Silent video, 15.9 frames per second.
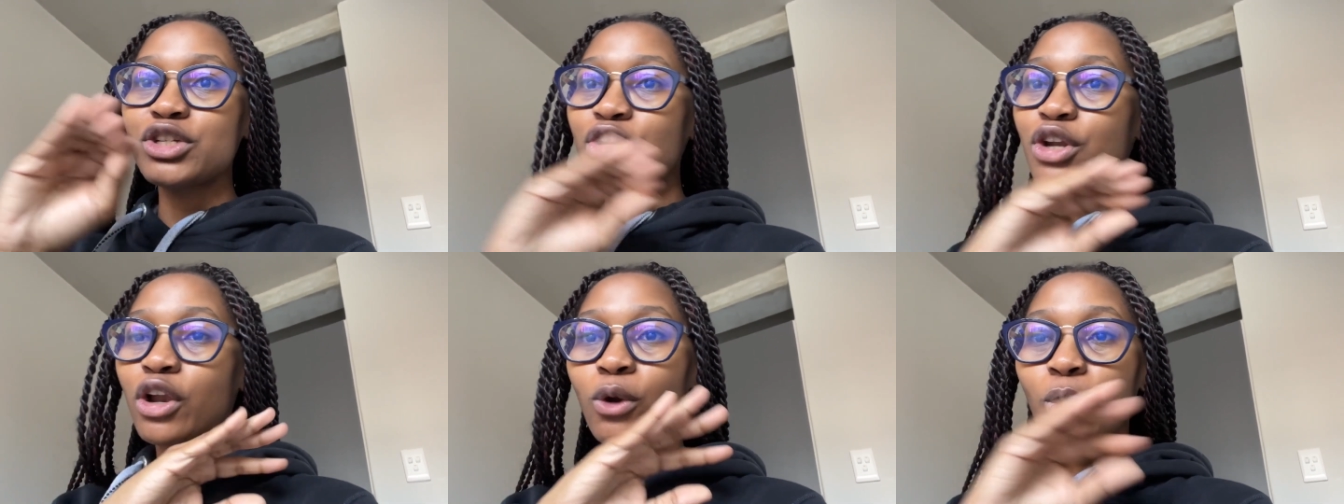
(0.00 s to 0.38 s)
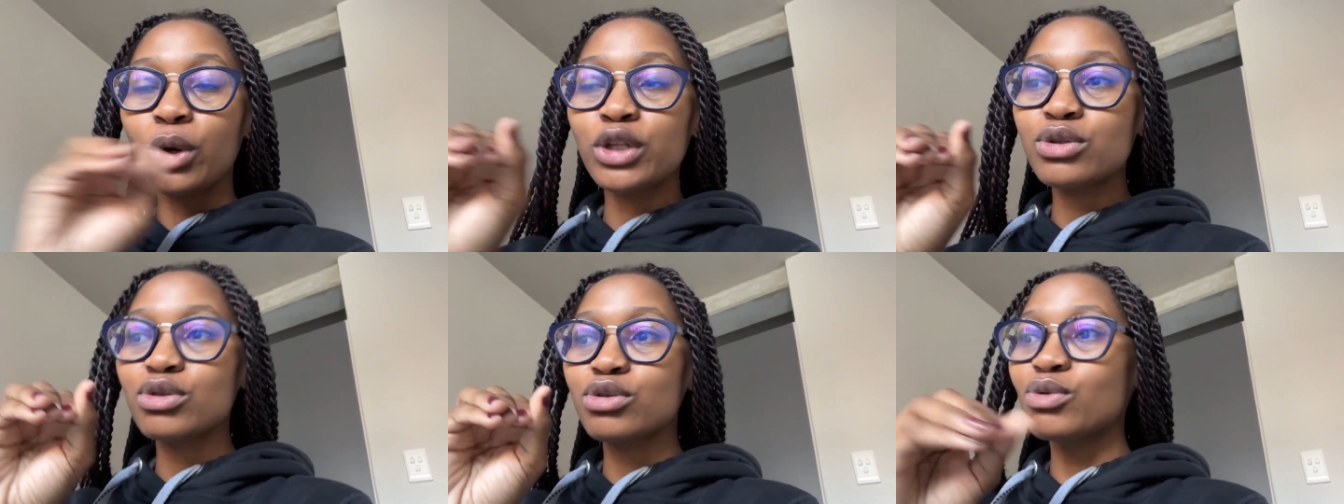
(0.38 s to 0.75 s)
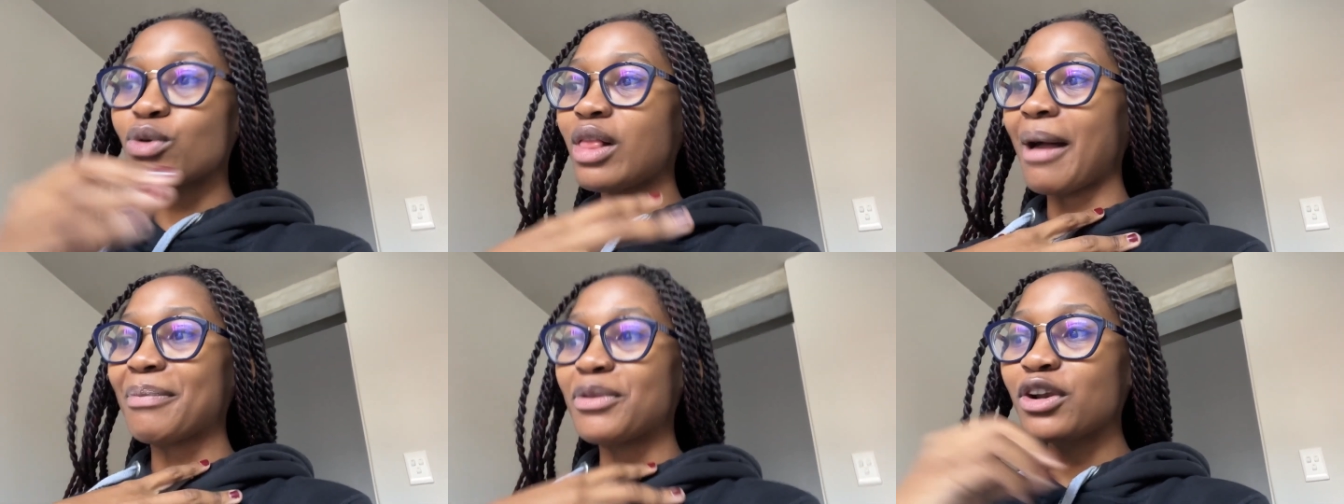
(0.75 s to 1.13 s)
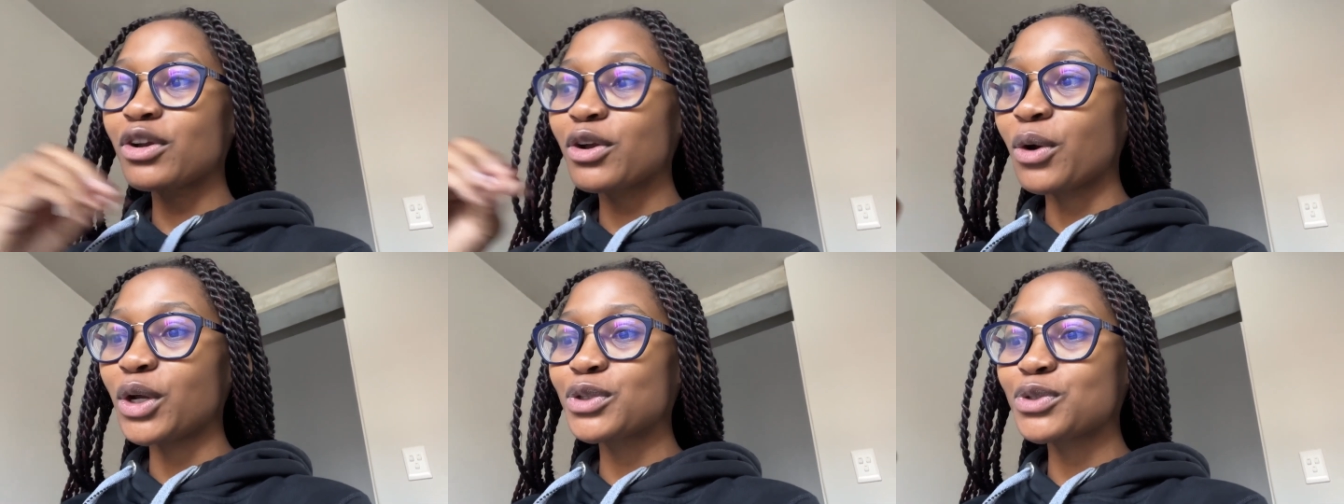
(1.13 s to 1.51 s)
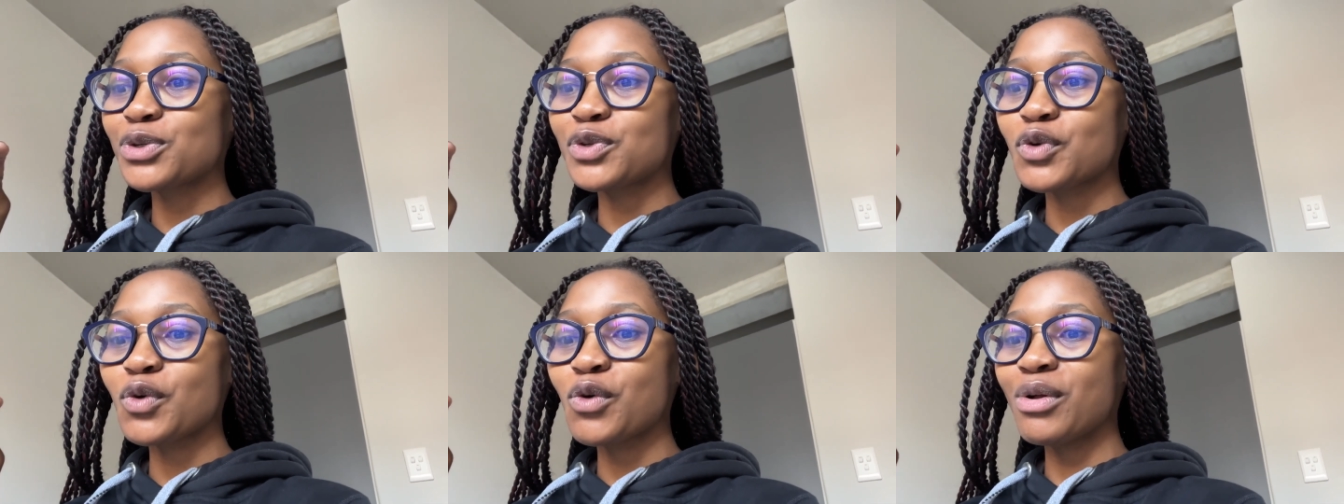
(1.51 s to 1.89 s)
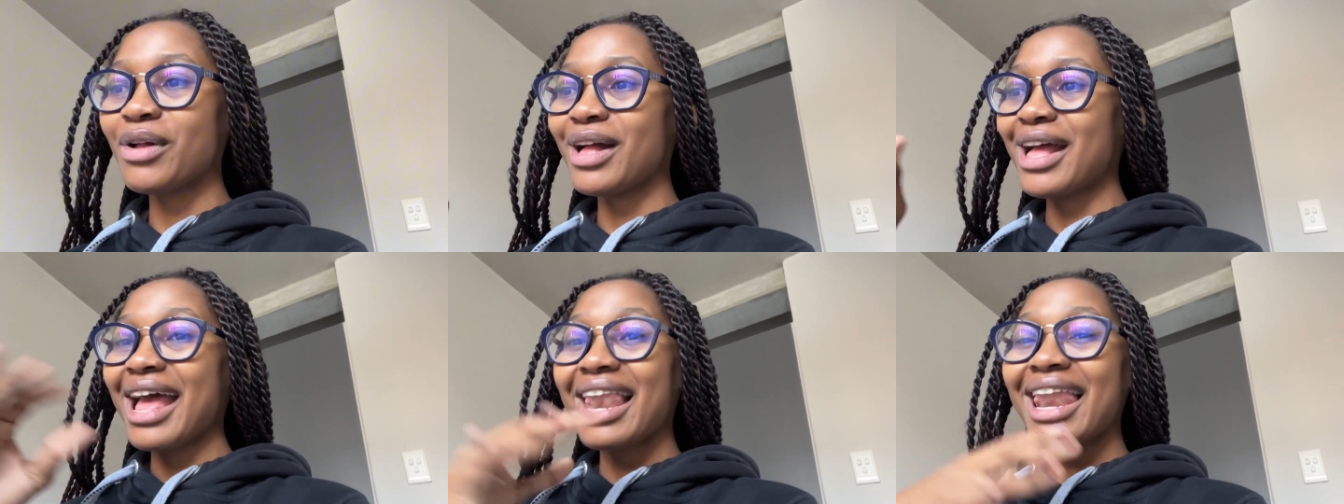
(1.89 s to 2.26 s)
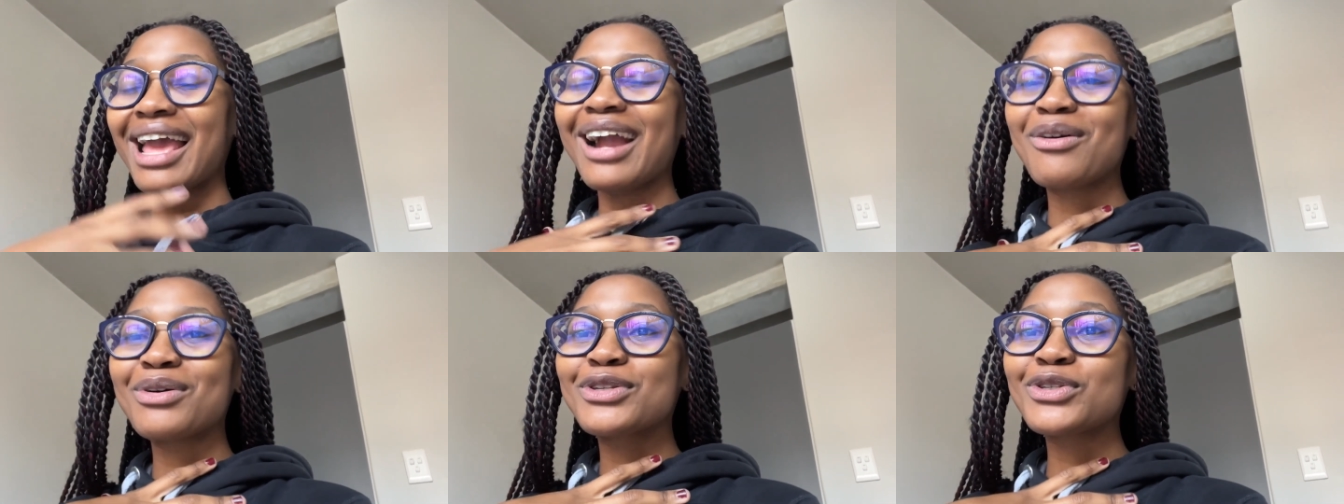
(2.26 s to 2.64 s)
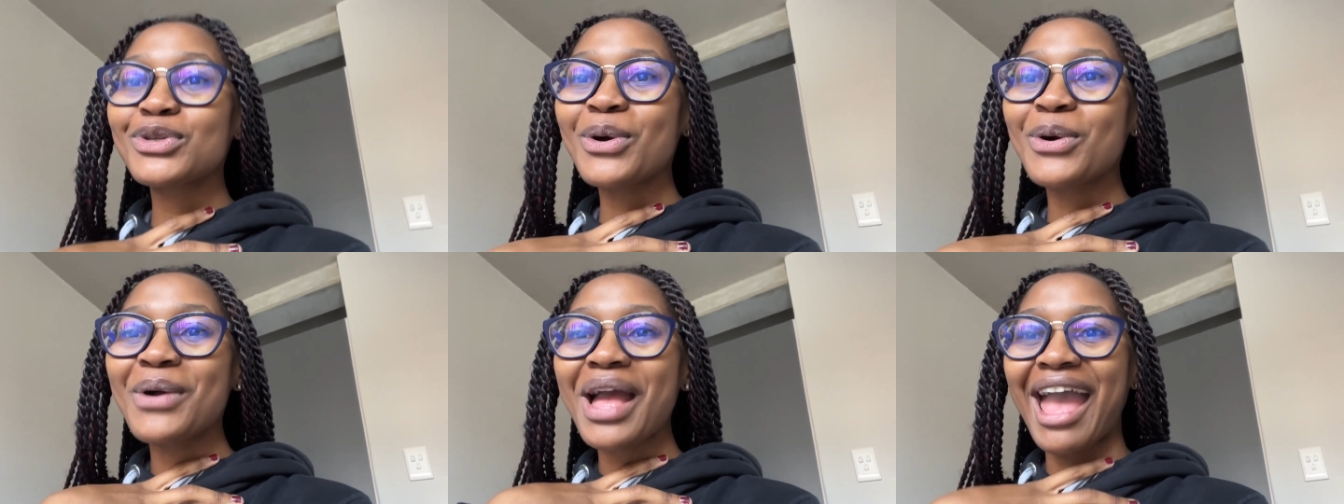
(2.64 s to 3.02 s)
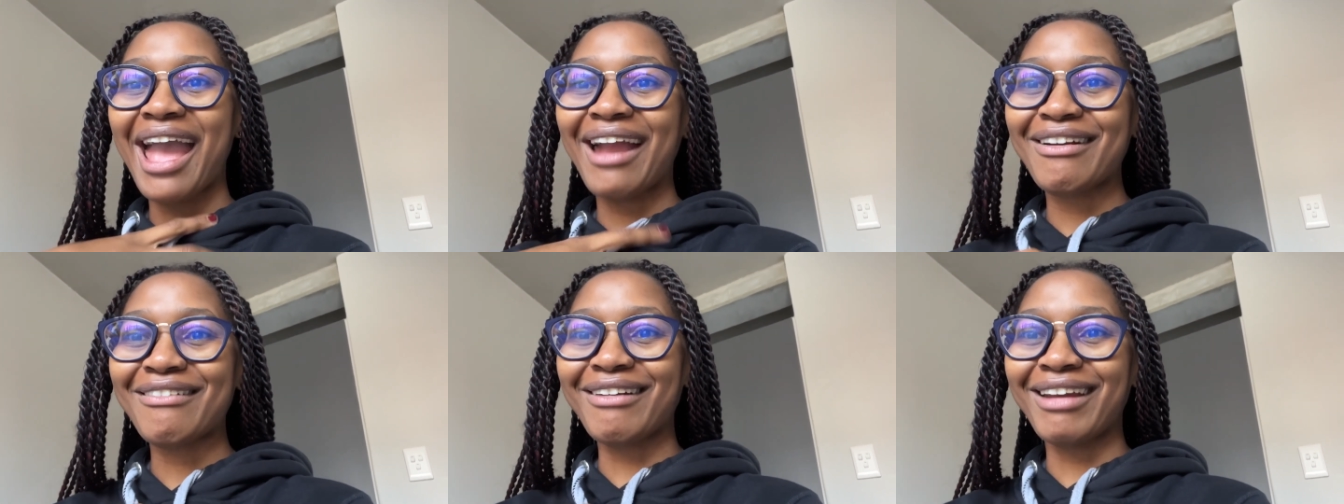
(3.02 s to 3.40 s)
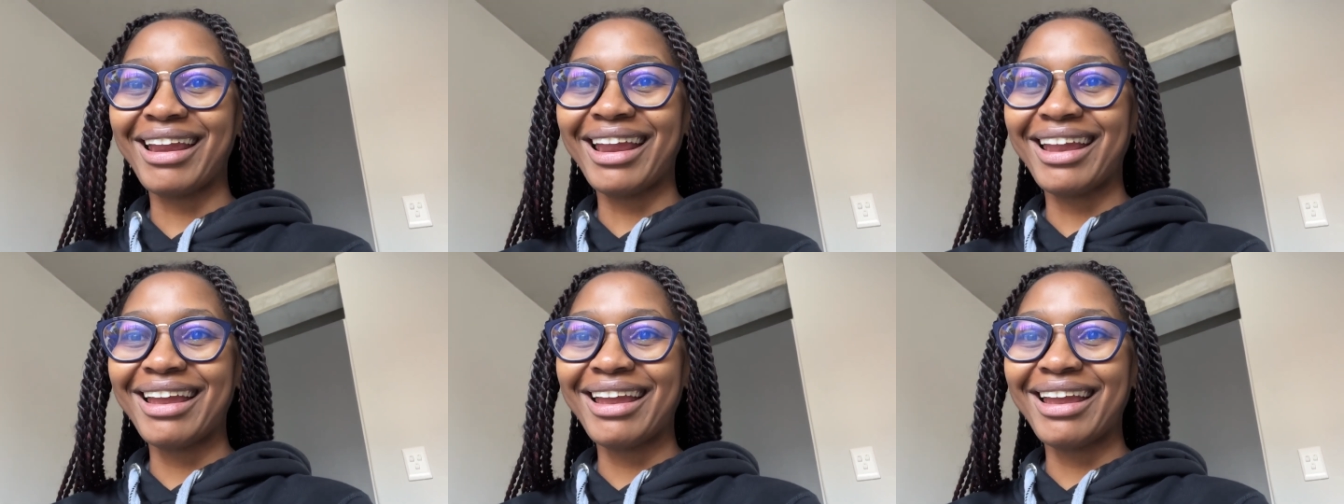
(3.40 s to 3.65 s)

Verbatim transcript: You're not going to school. I'm not going to school. Like I was so angry.